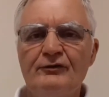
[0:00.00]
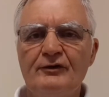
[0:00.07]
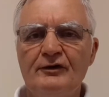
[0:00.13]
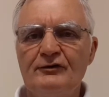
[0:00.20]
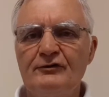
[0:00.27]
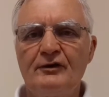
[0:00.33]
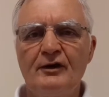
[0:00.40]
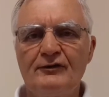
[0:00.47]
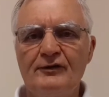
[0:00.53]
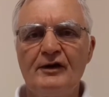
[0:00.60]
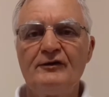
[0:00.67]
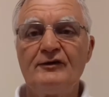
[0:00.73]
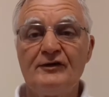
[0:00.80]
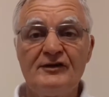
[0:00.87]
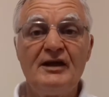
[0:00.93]
It's just, as
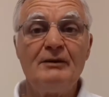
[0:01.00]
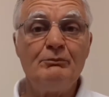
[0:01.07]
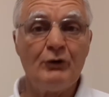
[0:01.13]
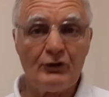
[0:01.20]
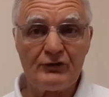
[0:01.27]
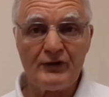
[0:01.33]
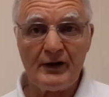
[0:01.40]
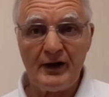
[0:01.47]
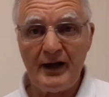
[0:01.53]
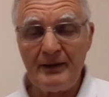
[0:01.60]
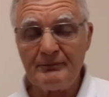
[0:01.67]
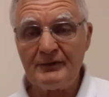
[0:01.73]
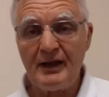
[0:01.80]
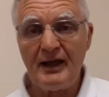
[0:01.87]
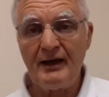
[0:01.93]
I said, books that I
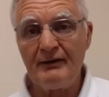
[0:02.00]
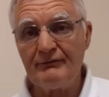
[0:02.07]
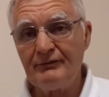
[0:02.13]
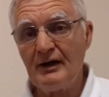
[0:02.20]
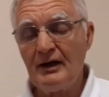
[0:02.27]
happen to have